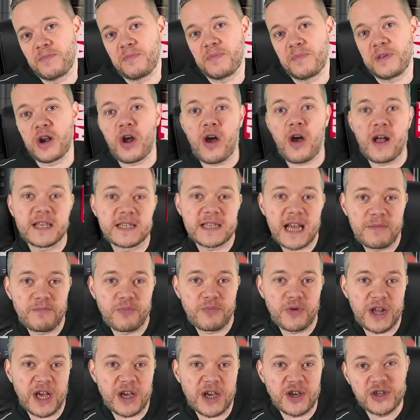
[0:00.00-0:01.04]
The United Stand
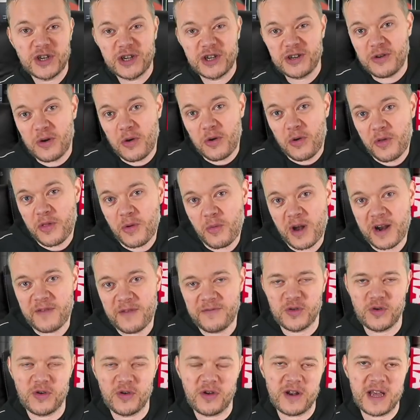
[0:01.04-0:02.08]
prediction or the one I've
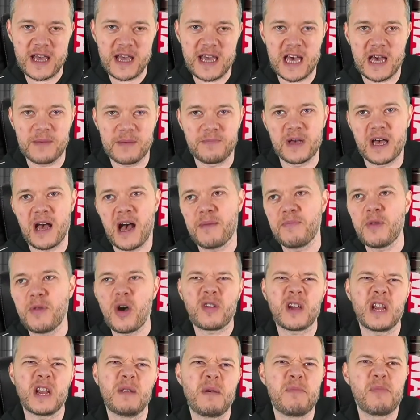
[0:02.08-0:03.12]
done on here? But I'm not
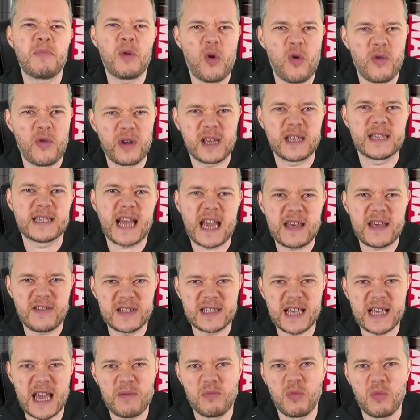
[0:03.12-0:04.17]
going to be boring and stay the
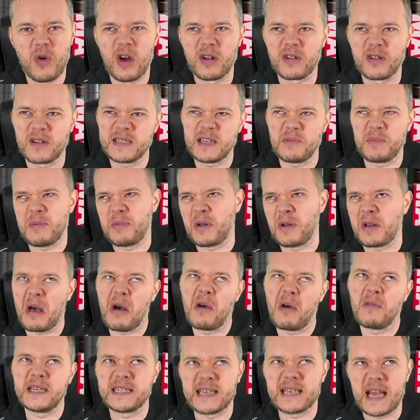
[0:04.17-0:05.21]
same one, because the people go, oh,
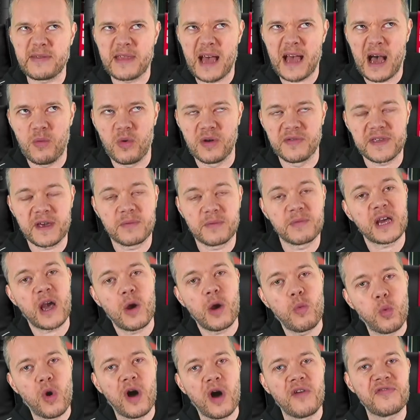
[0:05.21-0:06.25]
we said that one. So I'm going to go
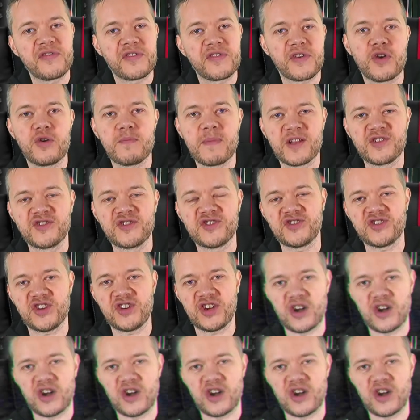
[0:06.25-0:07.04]
one two Manchester